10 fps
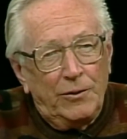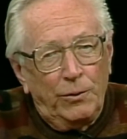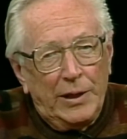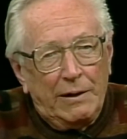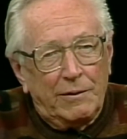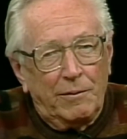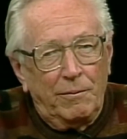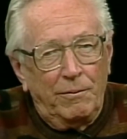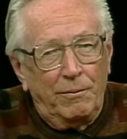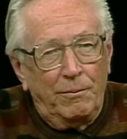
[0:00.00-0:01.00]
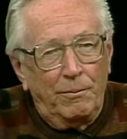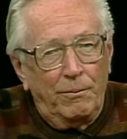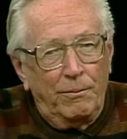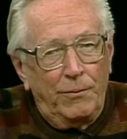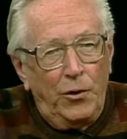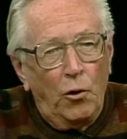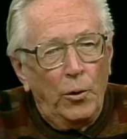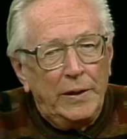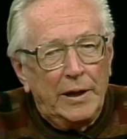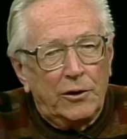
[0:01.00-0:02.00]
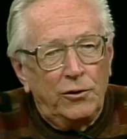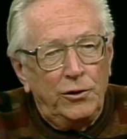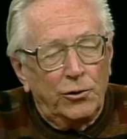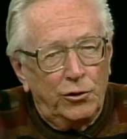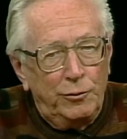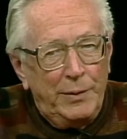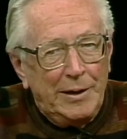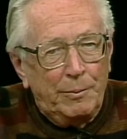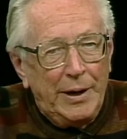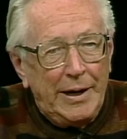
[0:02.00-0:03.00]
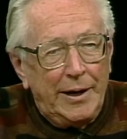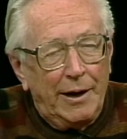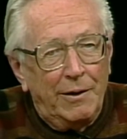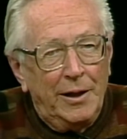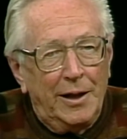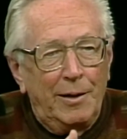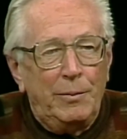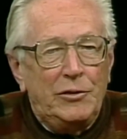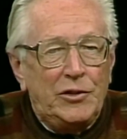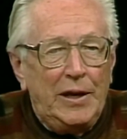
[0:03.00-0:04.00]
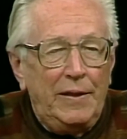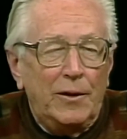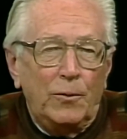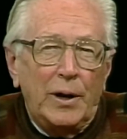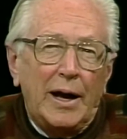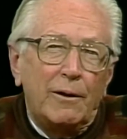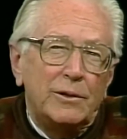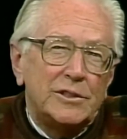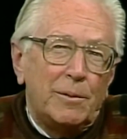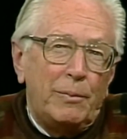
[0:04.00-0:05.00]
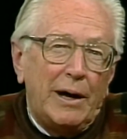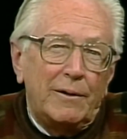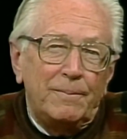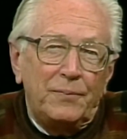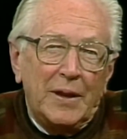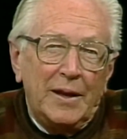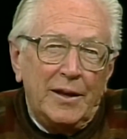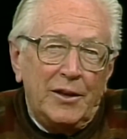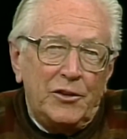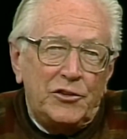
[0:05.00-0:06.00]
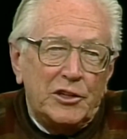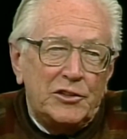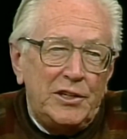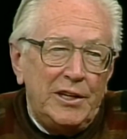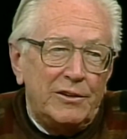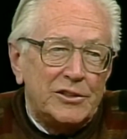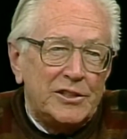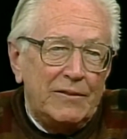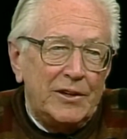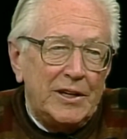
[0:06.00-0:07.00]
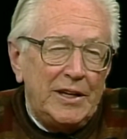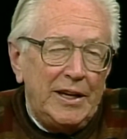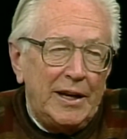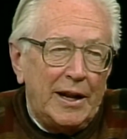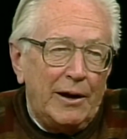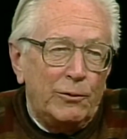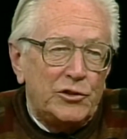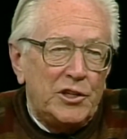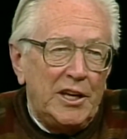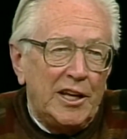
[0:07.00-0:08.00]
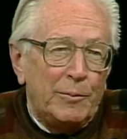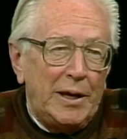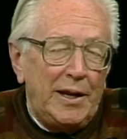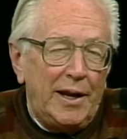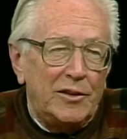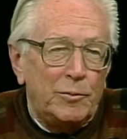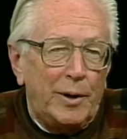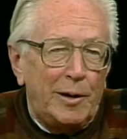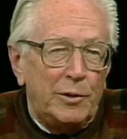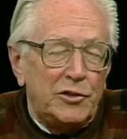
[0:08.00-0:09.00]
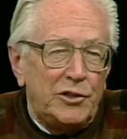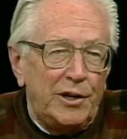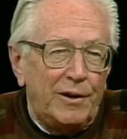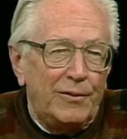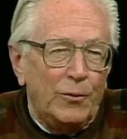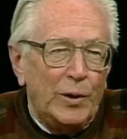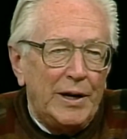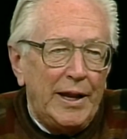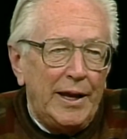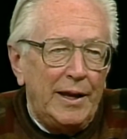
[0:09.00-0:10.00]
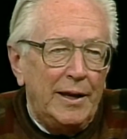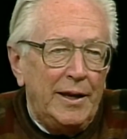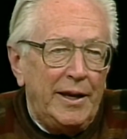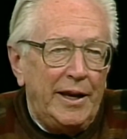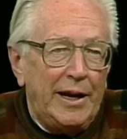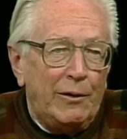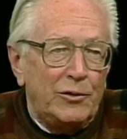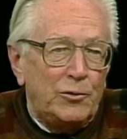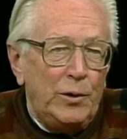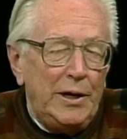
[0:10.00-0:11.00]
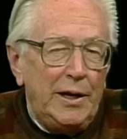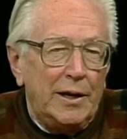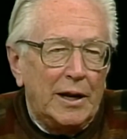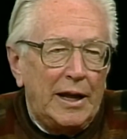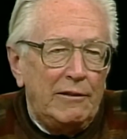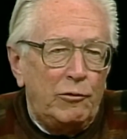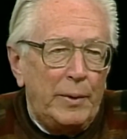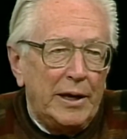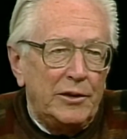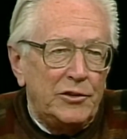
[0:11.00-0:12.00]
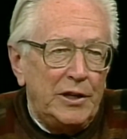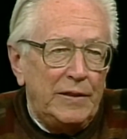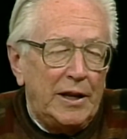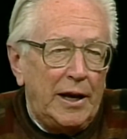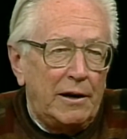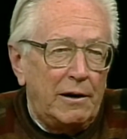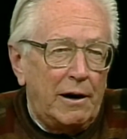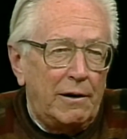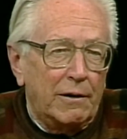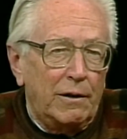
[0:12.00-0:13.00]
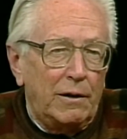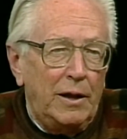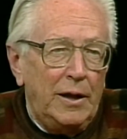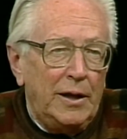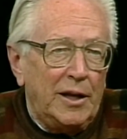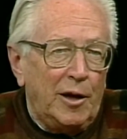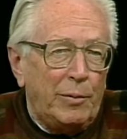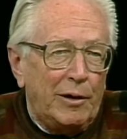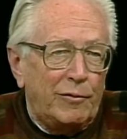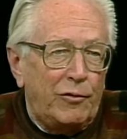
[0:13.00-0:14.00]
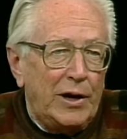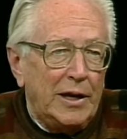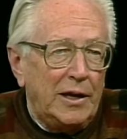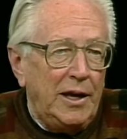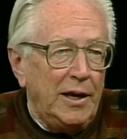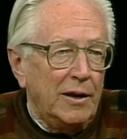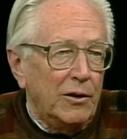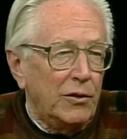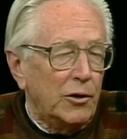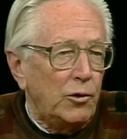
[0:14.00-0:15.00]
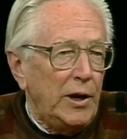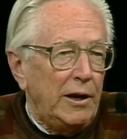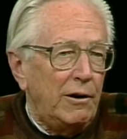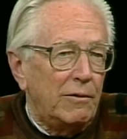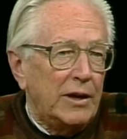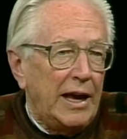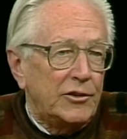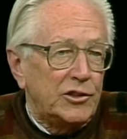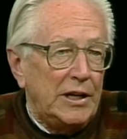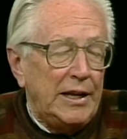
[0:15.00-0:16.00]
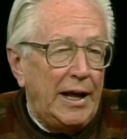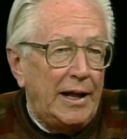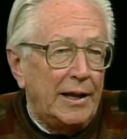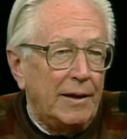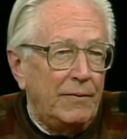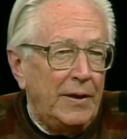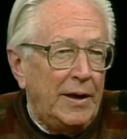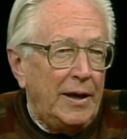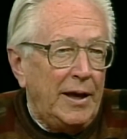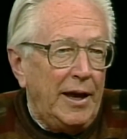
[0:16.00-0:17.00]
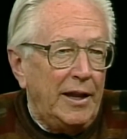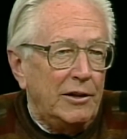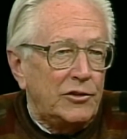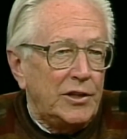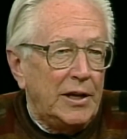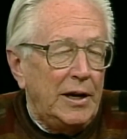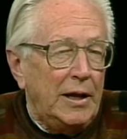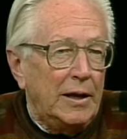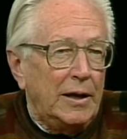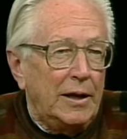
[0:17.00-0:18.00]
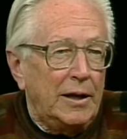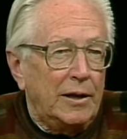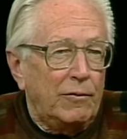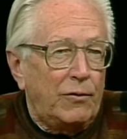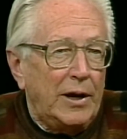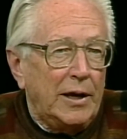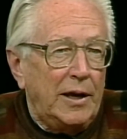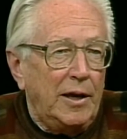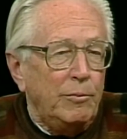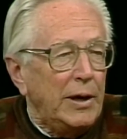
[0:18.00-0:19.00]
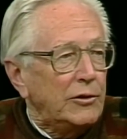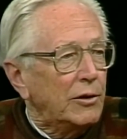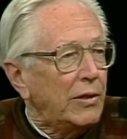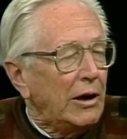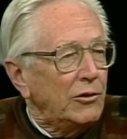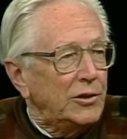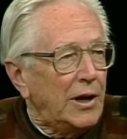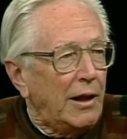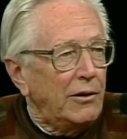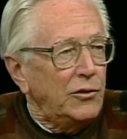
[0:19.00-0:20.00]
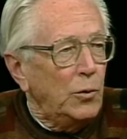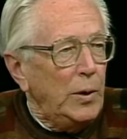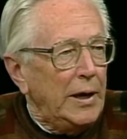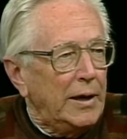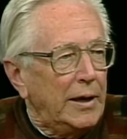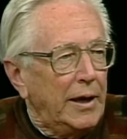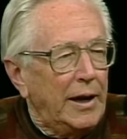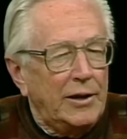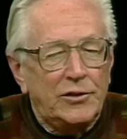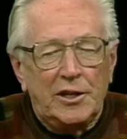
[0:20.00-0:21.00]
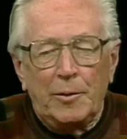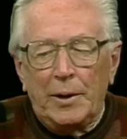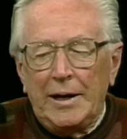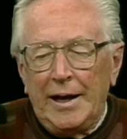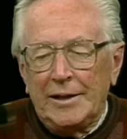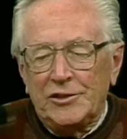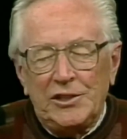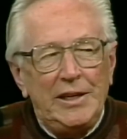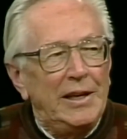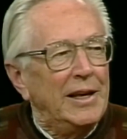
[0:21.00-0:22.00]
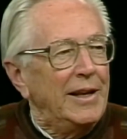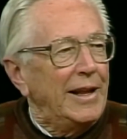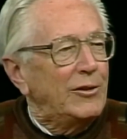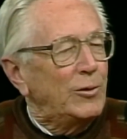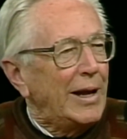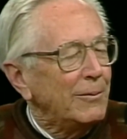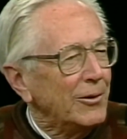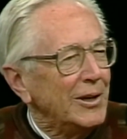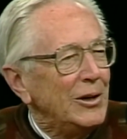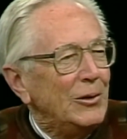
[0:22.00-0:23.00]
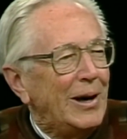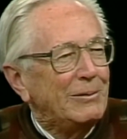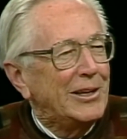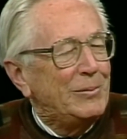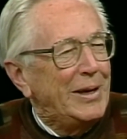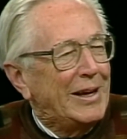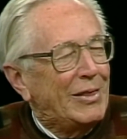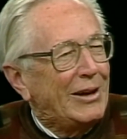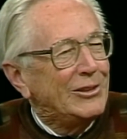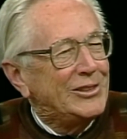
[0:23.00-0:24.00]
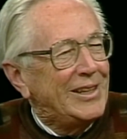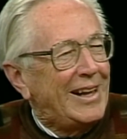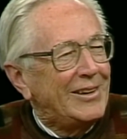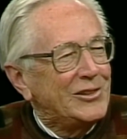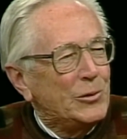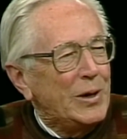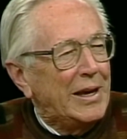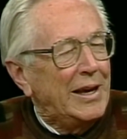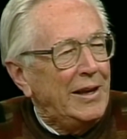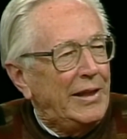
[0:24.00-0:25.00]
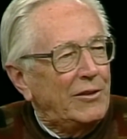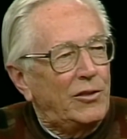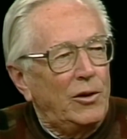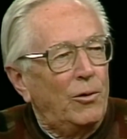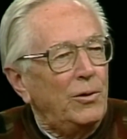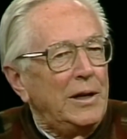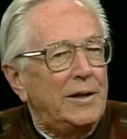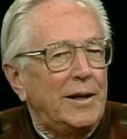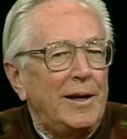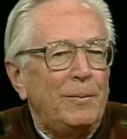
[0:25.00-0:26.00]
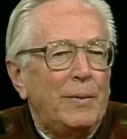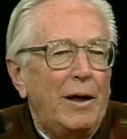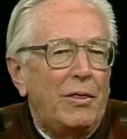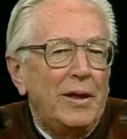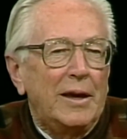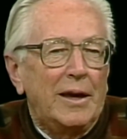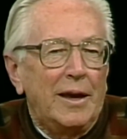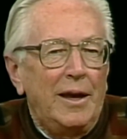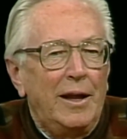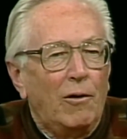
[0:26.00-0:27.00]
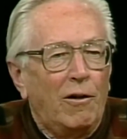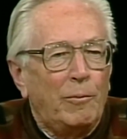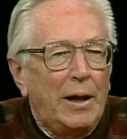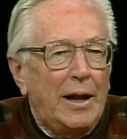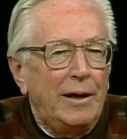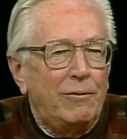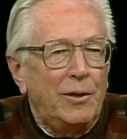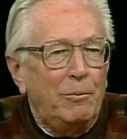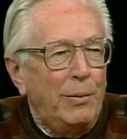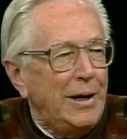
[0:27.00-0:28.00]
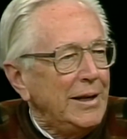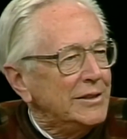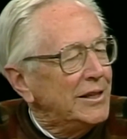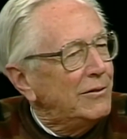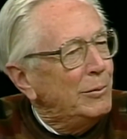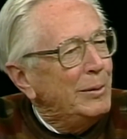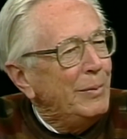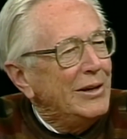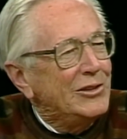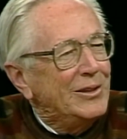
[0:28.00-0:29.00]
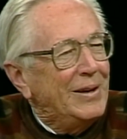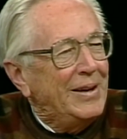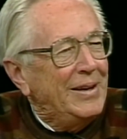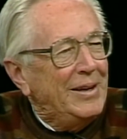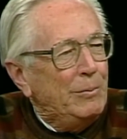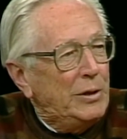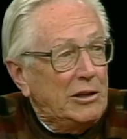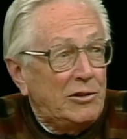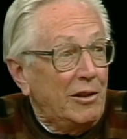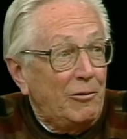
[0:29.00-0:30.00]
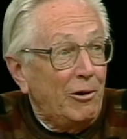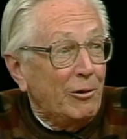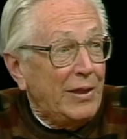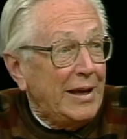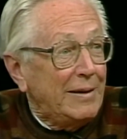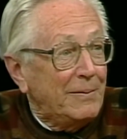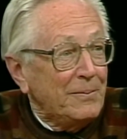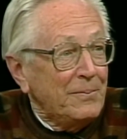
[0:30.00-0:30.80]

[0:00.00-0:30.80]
did it without knowing that you could make money. Now, let me say that when I was about 16 or 17, I was sitting in my dad's barber chair one day, and I was reading Life magazine that had an article about Frank King, the creator of Gasoline Alley, and it said, Frank King makes $1,000 a week. And I said to my dad, see, that's what I'm going to do. I'm going to make $1,000 a week. That's the only time, I think, in all my life that money has ever been mentioned. But there's nothing wrong with that.